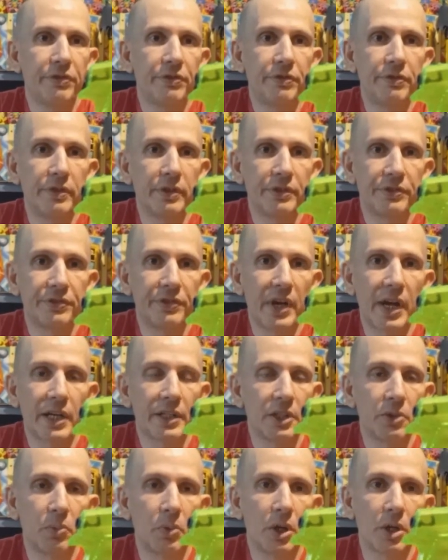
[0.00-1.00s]
is
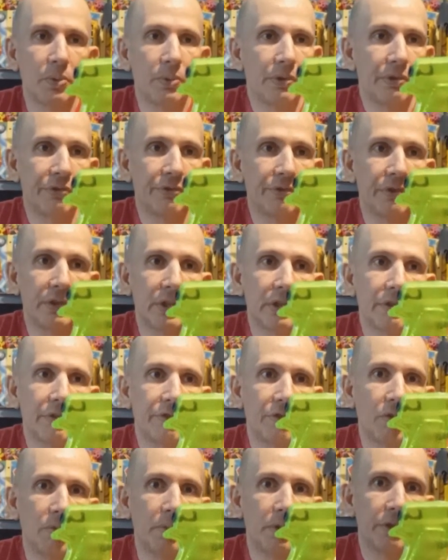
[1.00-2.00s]
exactly what I would have seen in
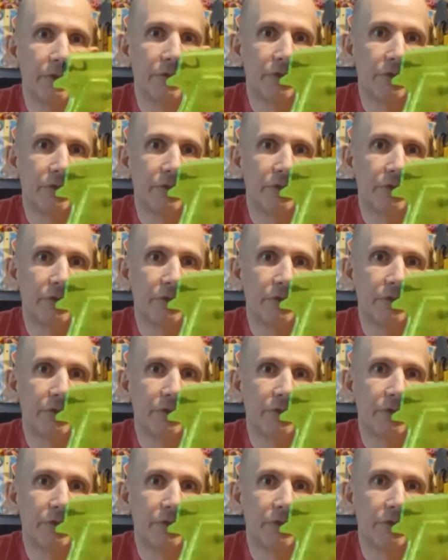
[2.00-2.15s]
so many